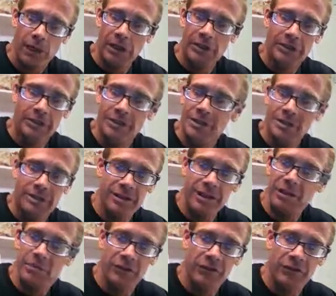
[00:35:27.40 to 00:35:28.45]
And it doesn't
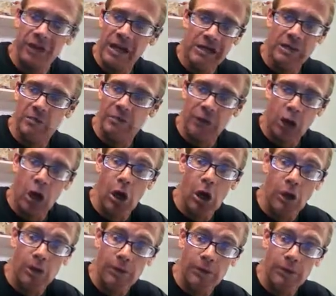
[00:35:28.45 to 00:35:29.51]
seem to faze him at
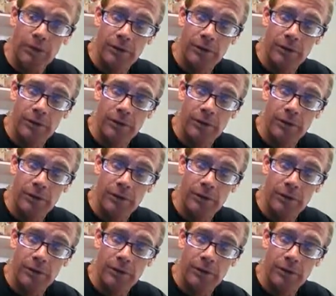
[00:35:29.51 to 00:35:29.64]
all.